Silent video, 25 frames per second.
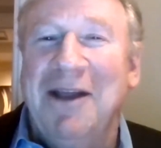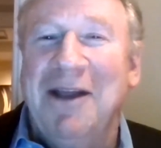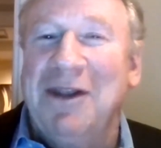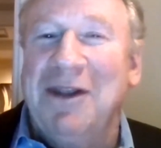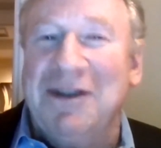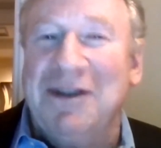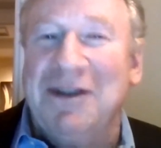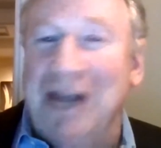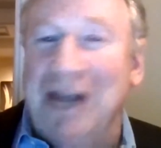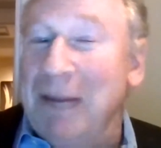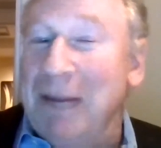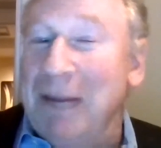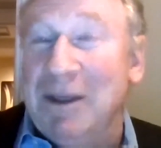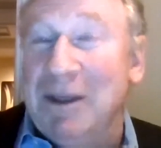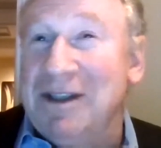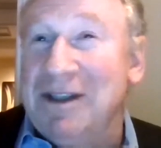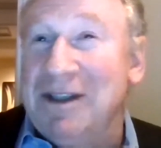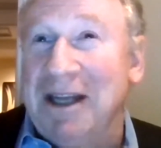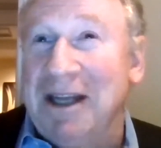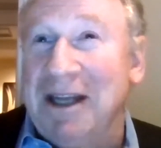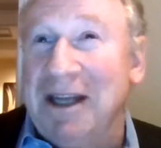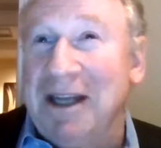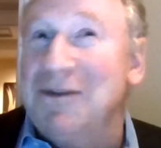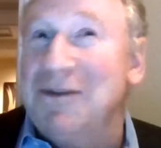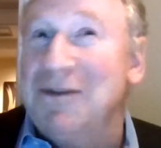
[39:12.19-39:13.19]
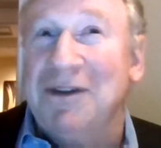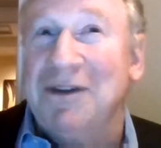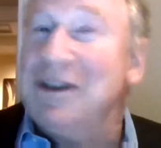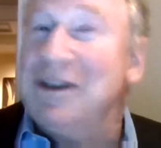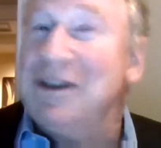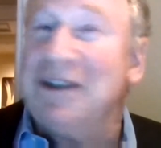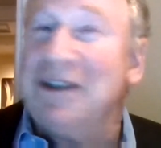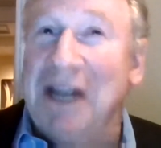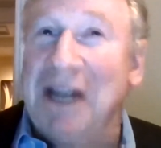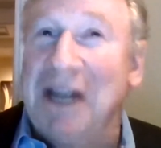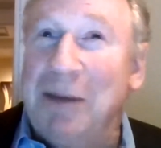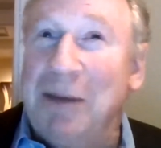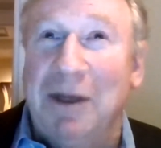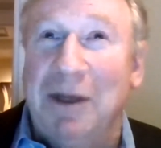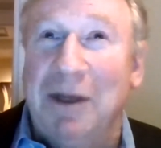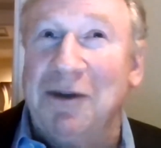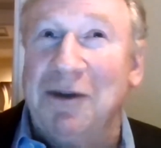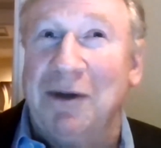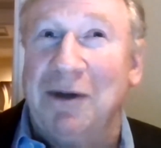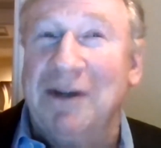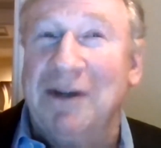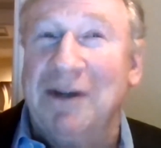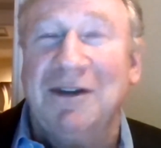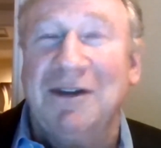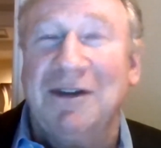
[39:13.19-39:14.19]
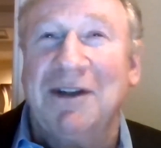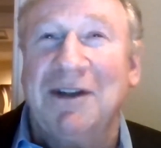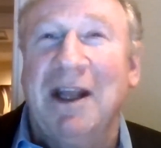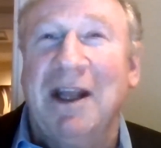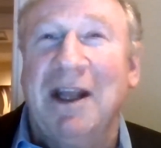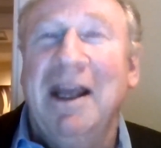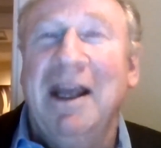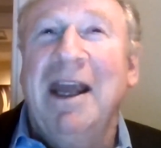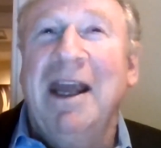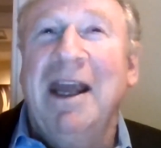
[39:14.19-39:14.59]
the same incentives and the same interests.